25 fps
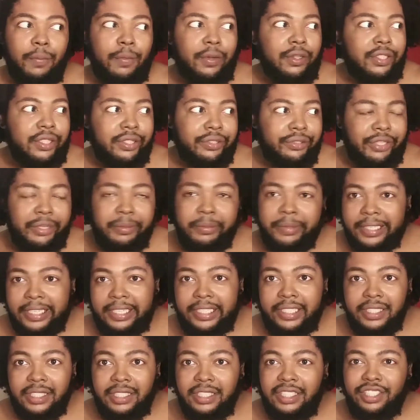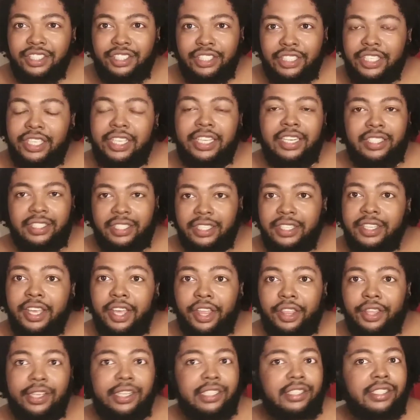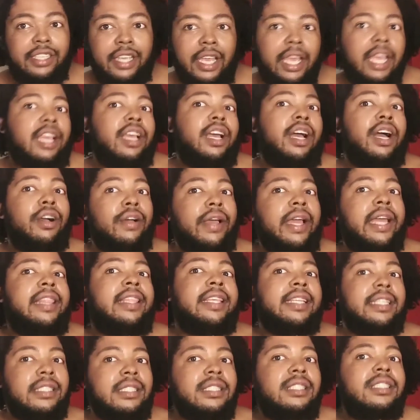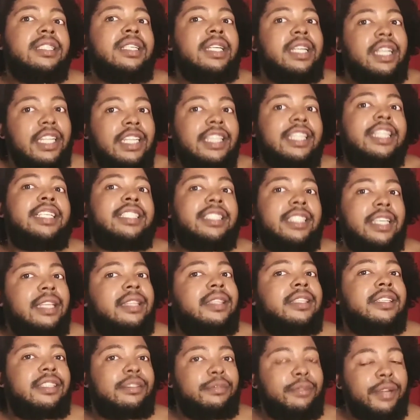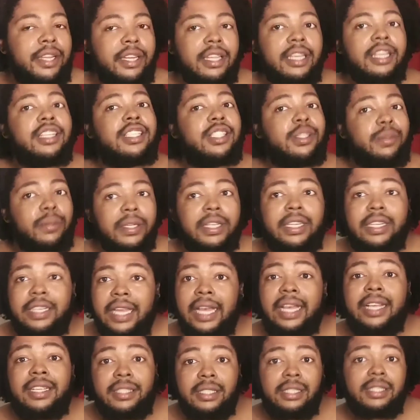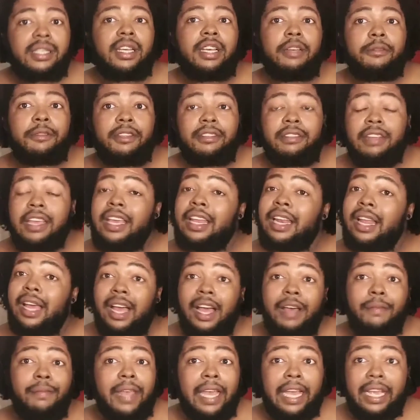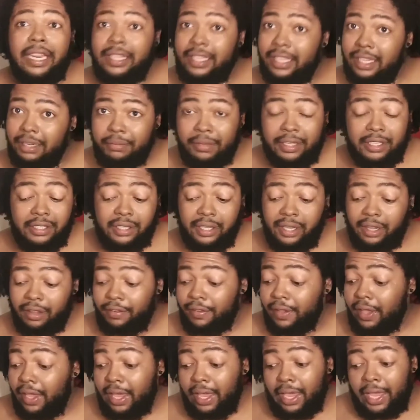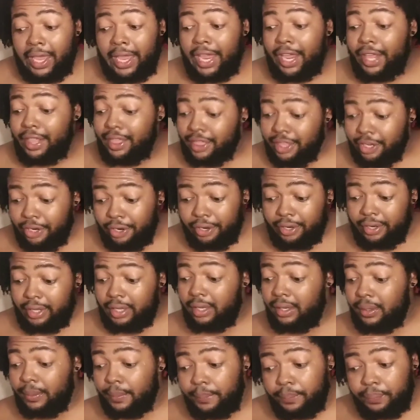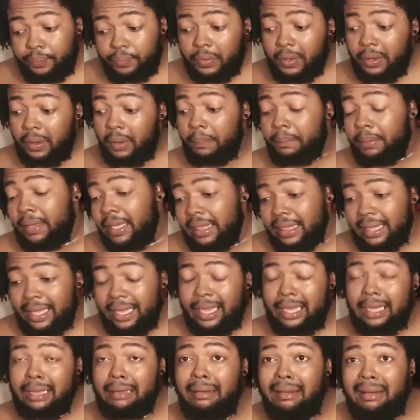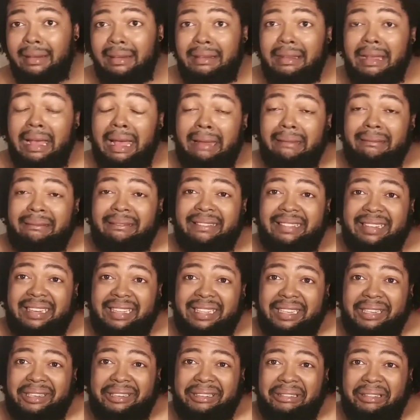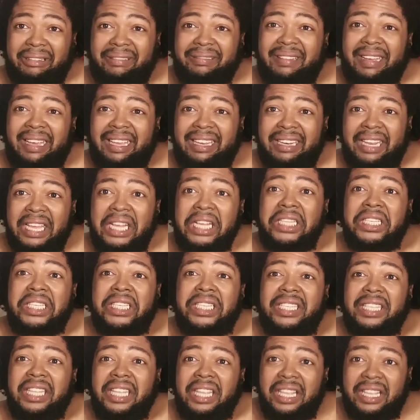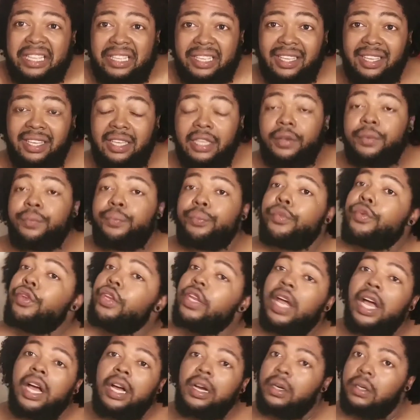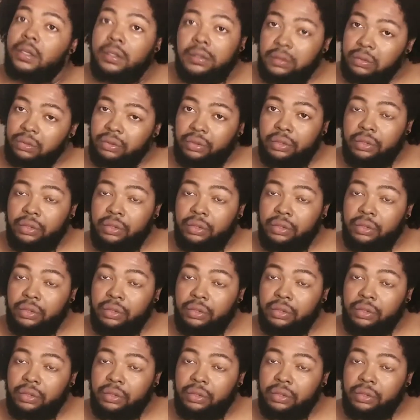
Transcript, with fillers: almost three months, to get it together and say, okay, let's Let's get this ready because 29 is coming. And I'll not let myself at 30 be like, I don't need to do a weight loss thing again. No.